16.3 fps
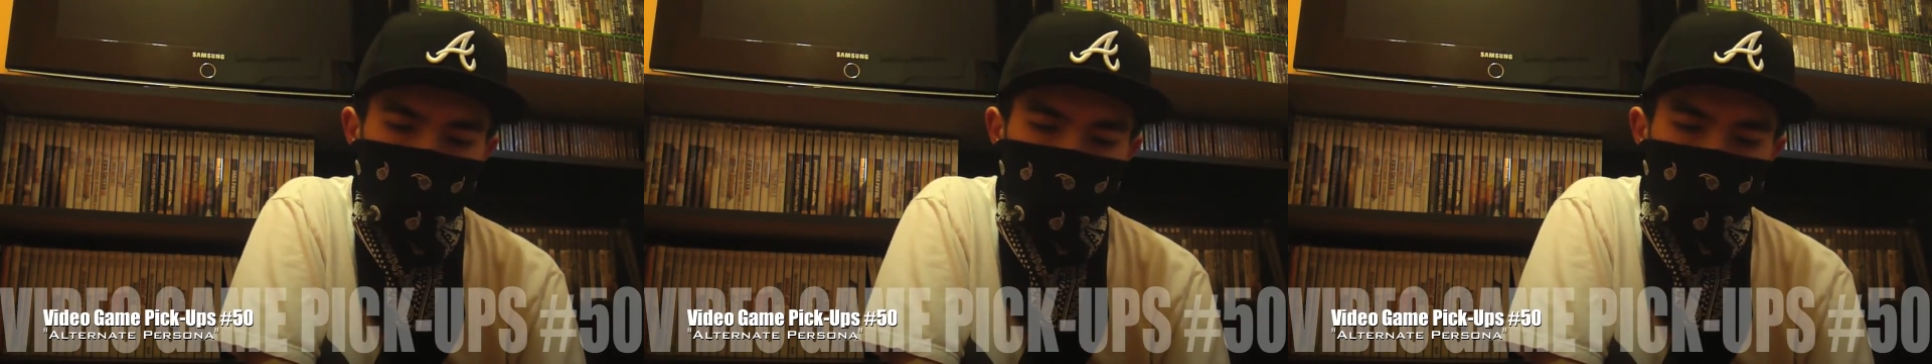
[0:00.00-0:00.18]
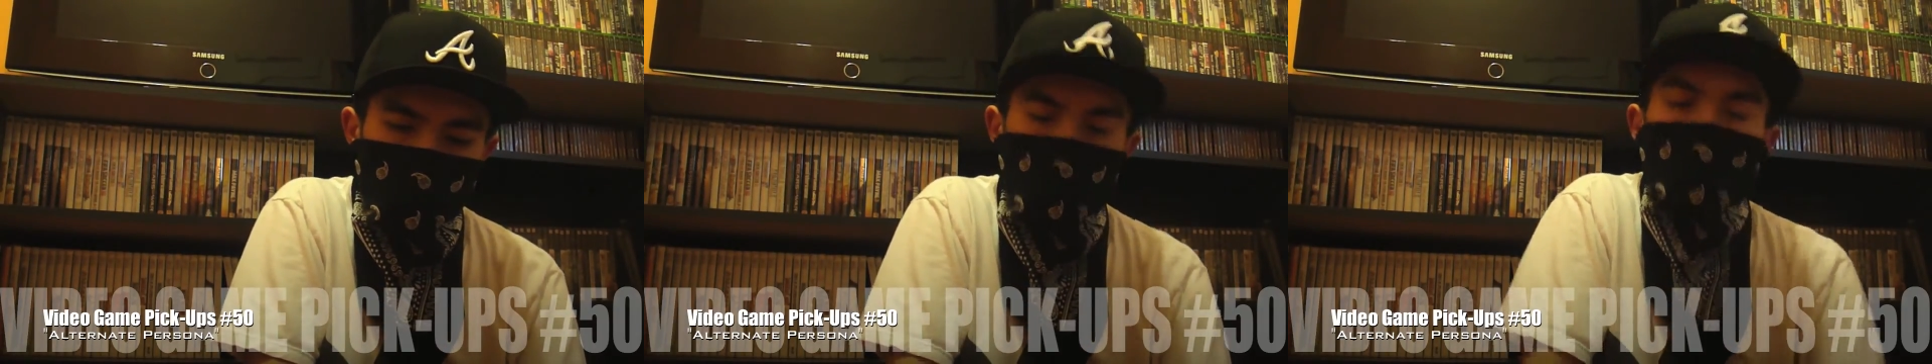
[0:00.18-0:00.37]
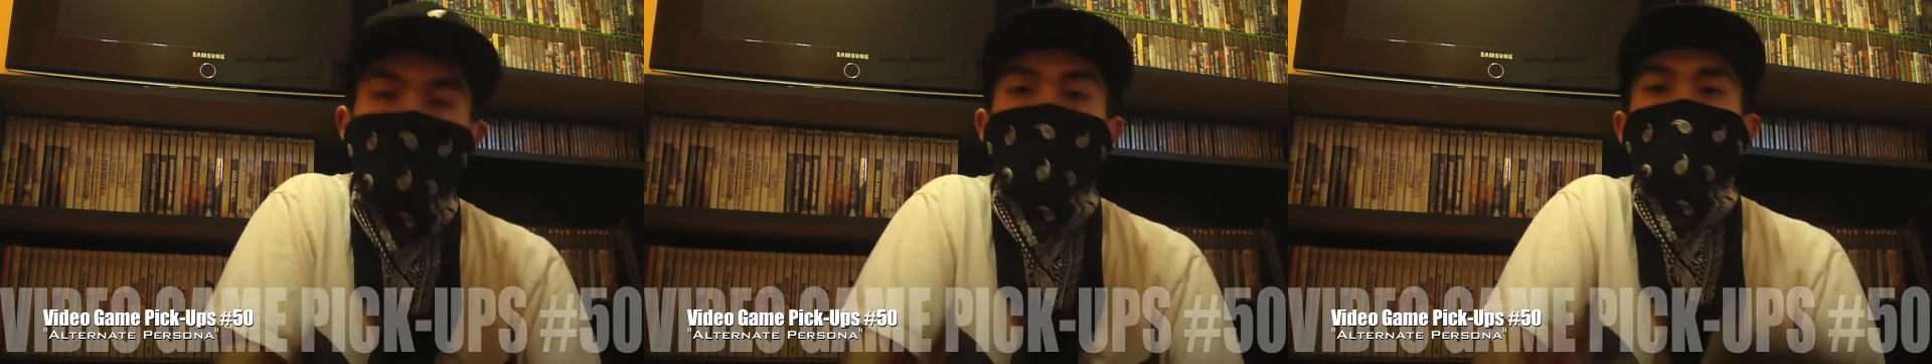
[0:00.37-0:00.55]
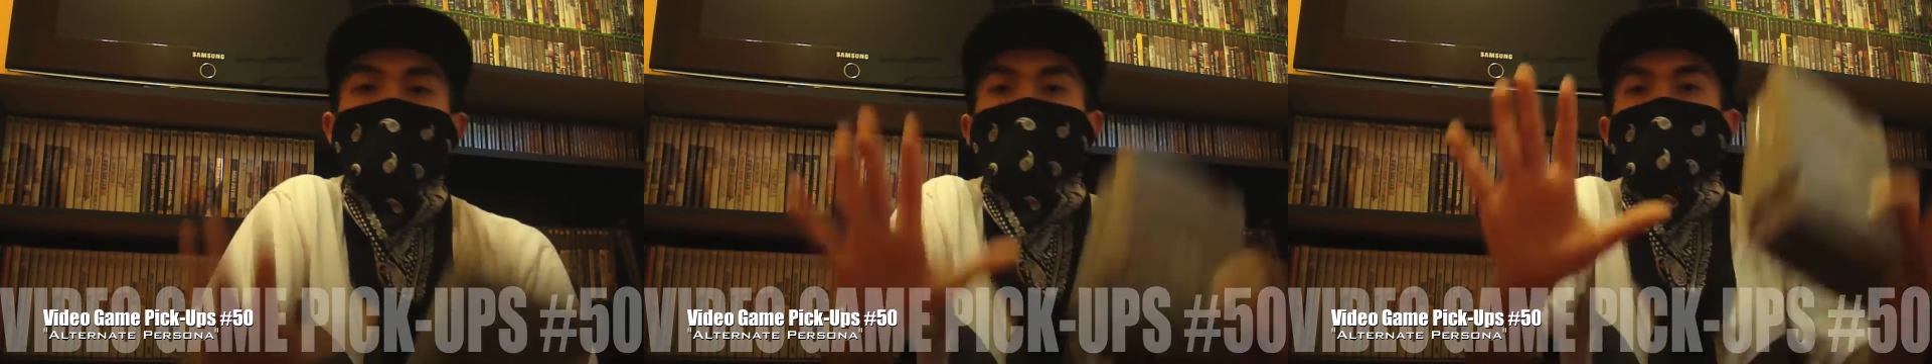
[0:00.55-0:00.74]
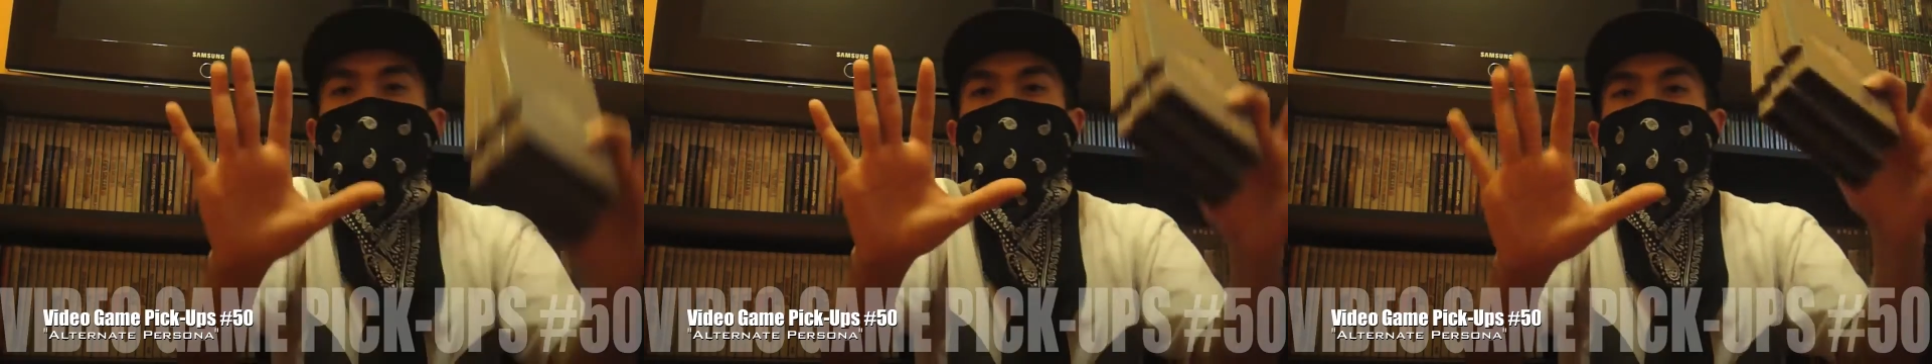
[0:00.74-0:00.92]
Oh,
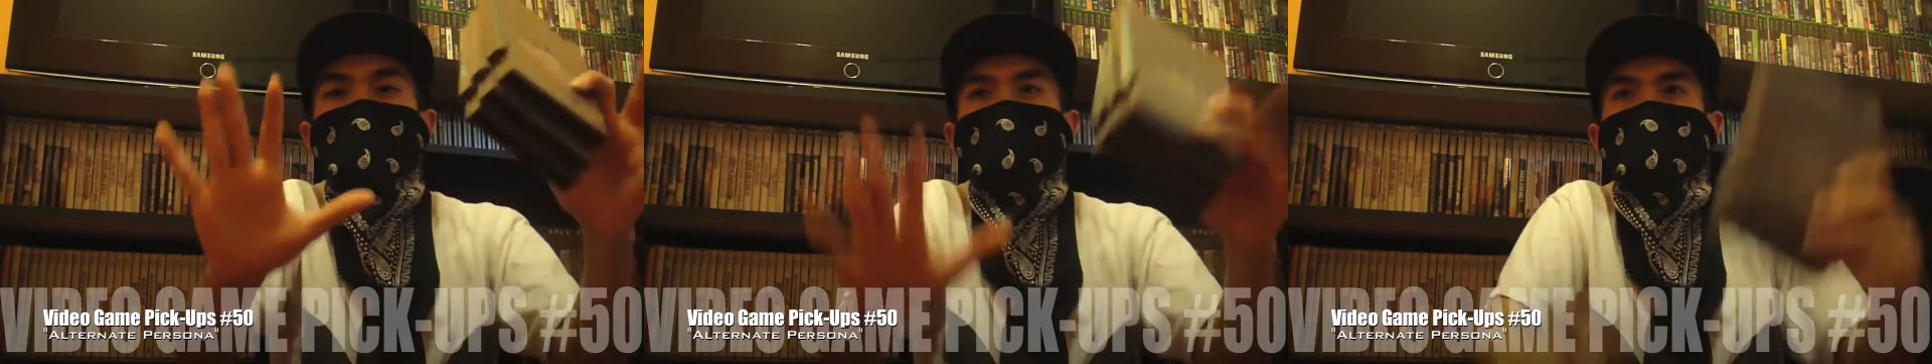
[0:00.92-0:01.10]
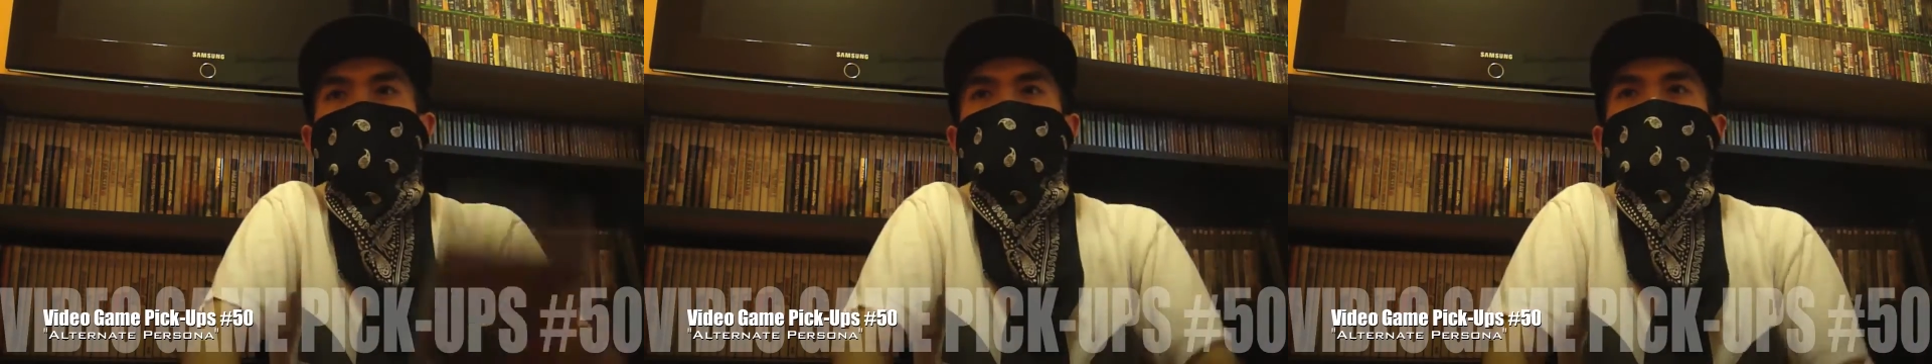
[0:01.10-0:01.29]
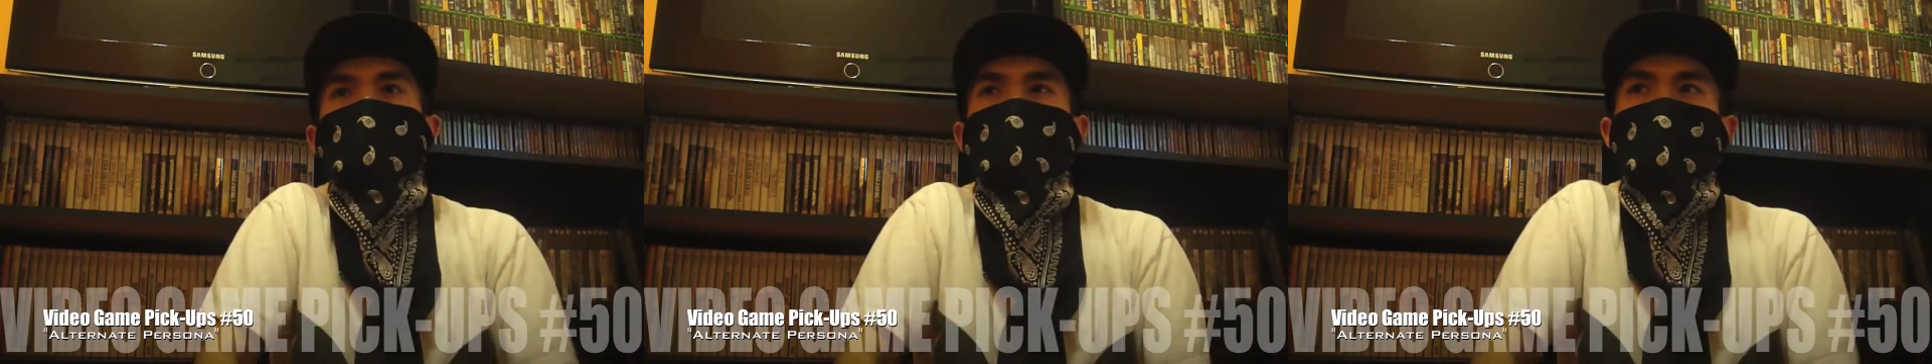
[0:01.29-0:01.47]
take that back.